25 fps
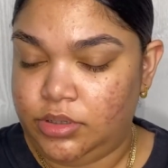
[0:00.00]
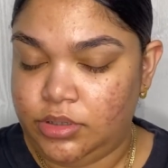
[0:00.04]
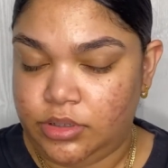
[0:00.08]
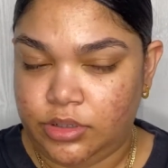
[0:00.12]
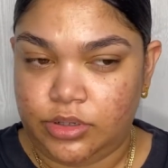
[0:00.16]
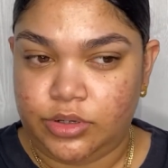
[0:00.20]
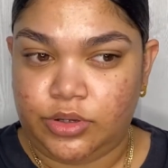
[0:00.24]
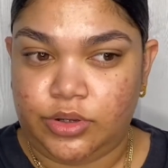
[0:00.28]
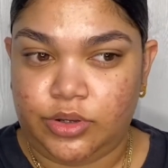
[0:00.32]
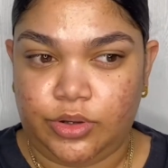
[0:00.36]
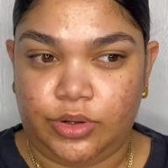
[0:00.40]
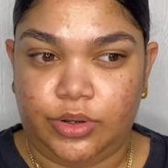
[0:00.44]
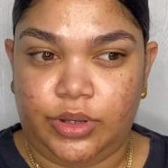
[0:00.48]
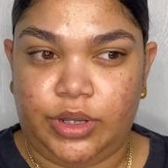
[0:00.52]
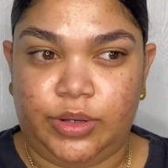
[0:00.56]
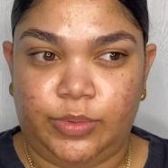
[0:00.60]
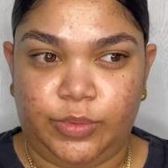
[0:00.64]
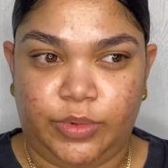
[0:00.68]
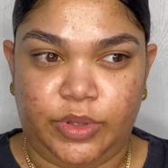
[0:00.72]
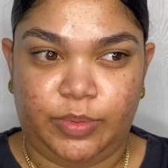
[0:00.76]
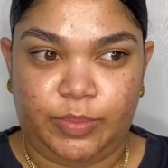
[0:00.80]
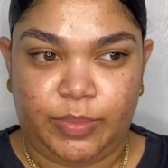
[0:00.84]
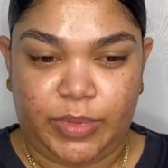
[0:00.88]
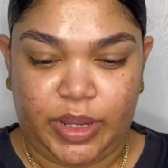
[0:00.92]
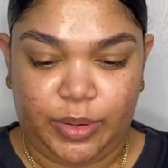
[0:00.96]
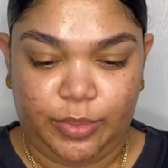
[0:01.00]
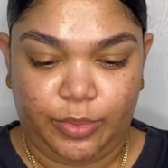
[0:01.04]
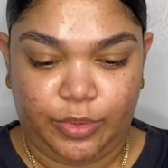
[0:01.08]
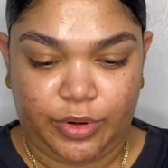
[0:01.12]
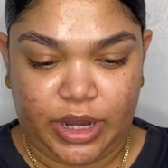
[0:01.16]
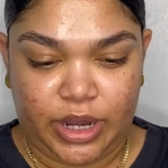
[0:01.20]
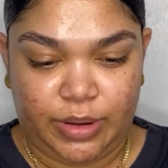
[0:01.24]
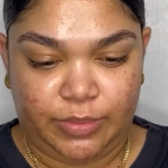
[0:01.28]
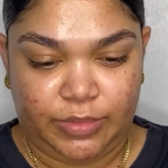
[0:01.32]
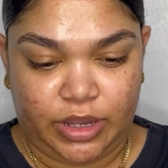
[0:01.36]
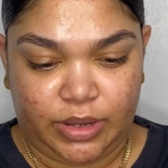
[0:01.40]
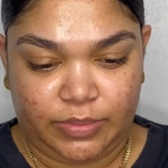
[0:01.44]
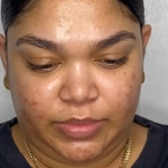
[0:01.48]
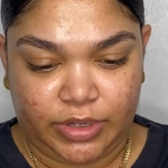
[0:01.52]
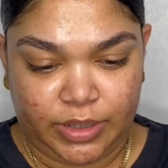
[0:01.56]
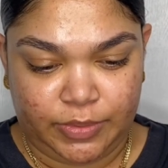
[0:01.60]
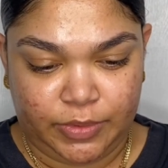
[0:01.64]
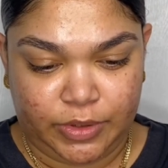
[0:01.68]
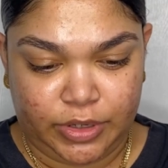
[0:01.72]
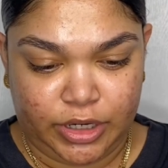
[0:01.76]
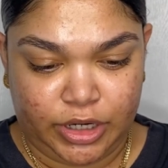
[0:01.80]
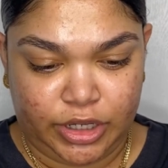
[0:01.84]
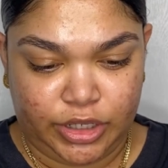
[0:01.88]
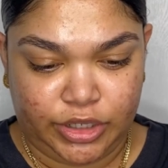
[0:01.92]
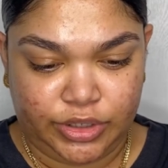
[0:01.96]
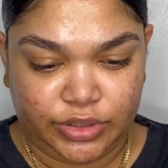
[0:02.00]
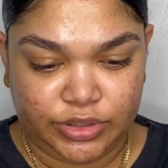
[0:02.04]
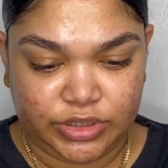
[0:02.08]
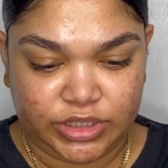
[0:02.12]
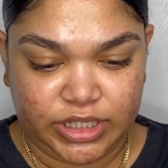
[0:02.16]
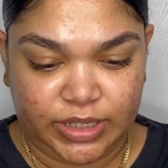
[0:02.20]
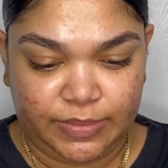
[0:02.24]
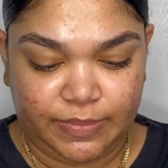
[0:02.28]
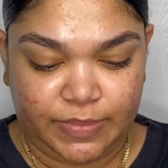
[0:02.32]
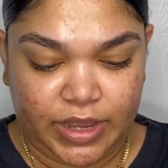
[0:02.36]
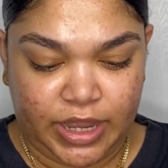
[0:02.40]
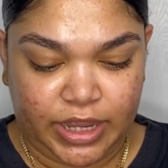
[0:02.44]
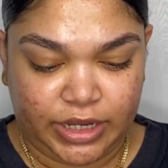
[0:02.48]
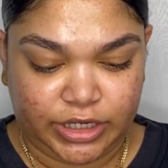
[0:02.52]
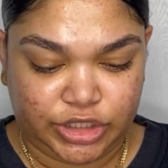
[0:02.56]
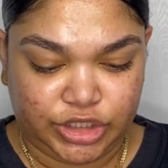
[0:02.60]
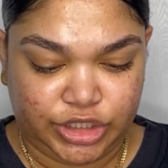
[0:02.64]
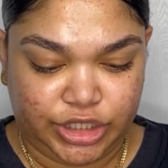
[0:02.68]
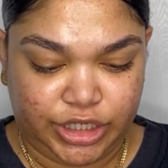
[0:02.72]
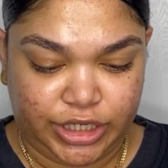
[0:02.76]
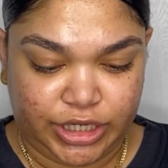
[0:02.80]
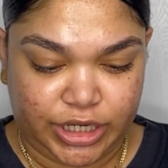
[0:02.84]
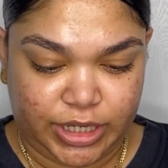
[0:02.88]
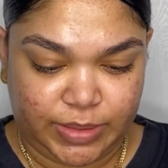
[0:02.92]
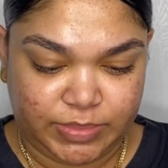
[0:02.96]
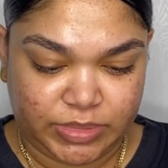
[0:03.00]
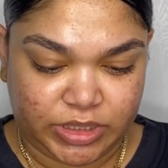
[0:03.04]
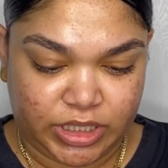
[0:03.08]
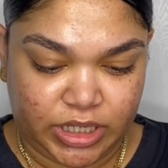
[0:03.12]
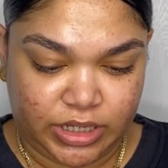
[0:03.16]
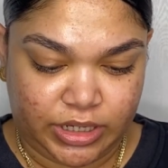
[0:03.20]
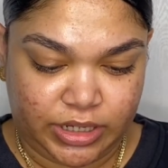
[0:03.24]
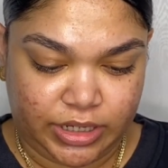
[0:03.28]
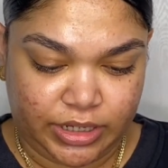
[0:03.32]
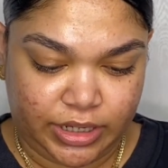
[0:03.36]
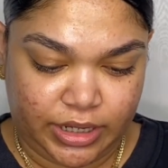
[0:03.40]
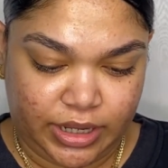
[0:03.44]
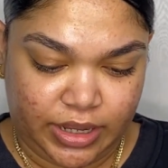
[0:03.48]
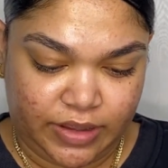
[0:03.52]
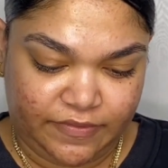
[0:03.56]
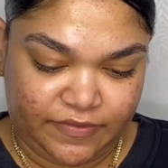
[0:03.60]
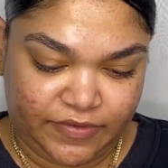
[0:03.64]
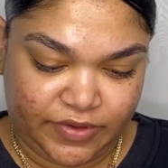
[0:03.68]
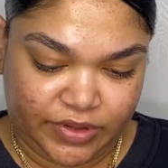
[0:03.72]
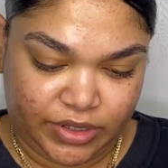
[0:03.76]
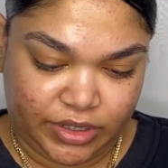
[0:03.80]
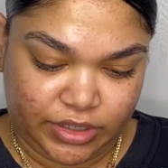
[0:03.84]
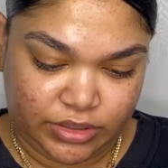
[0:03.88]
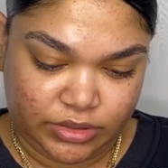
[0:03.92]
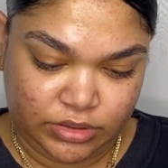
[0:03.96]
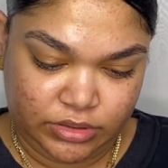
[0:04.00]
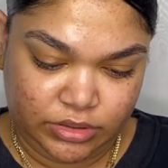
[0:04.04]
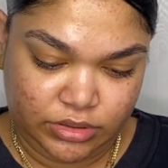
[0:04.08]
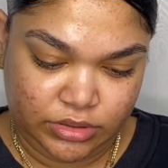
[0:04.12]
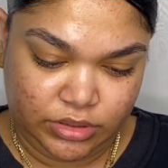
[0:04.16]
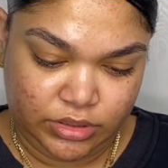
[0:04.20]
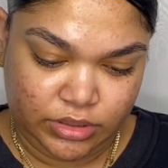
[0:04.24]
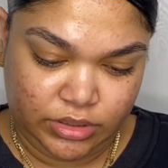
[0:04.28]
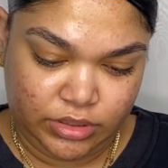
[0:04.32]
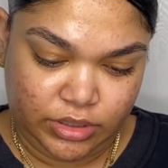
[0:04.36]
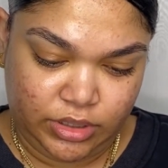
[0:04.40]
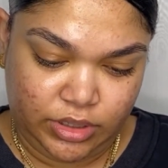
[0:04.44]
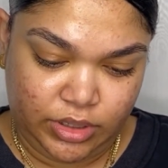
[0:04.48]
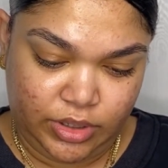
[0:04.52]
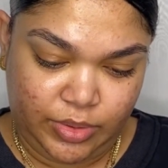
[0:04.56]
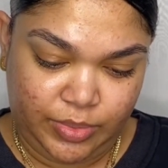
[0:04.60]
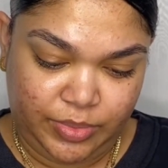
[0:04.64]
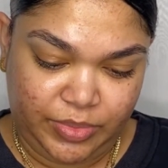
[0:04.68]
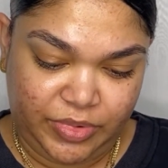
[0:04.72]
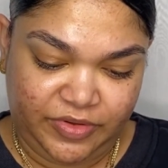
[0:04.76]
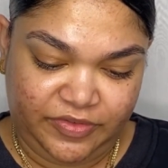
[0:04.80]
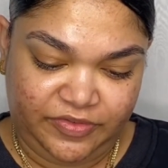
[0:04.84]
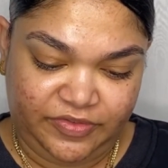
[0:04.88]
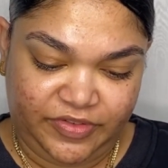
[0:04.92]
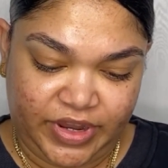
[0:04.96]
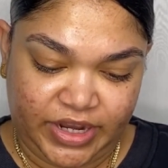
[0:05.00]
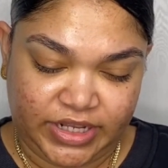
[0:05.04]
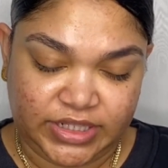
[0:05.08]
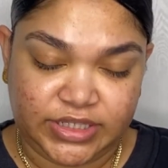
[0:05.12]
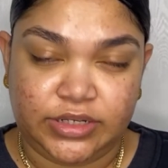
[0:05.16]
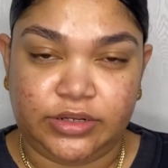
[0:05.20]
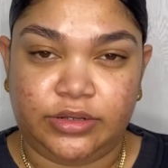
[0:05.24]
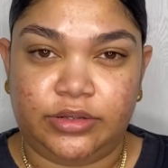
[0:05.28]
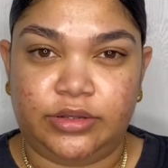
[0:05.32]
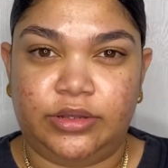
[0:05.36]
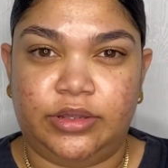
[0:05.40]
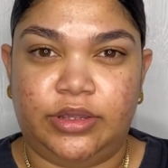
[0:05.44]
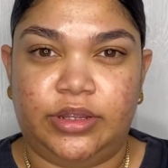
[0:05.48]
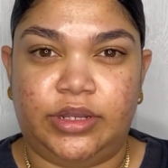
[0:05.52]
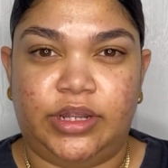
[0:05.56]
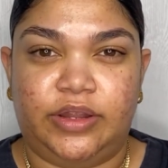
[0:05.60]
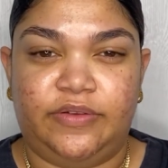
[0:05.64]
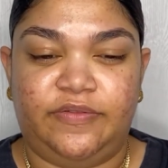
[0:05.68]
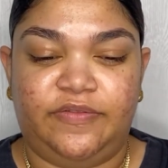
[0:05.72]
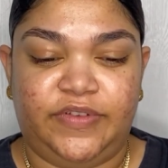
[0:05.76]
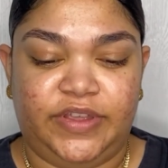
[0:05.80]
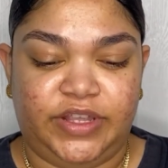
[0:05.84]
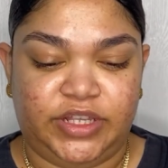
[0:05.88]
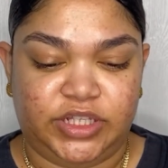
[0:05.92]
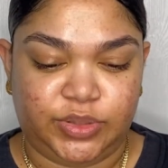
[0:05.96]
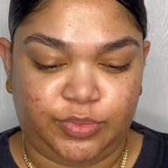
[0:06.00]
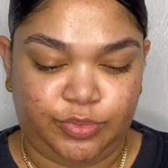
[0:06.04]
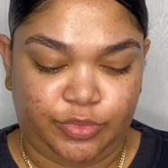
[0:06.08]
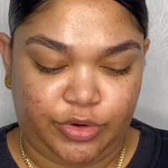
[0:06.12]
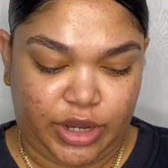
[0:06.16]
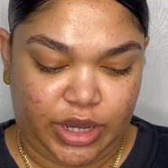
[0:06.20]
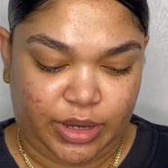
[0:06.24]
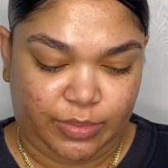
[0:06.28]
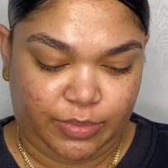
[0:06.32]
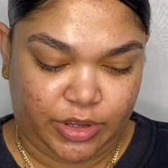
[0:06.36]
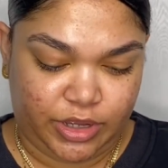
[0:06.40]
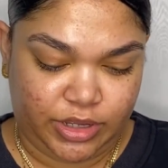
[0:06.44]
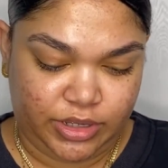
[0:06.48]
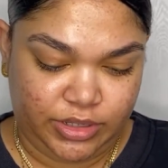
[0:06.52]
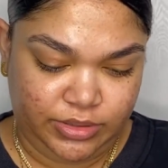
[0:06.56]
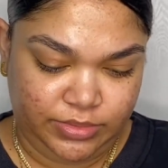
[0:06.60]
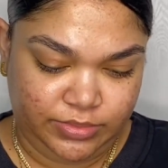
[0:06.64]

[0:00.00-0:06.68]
go in with my primer, and I'm gonna use the Marc Jacobs Undercover Perfecting Coconut Face Primer.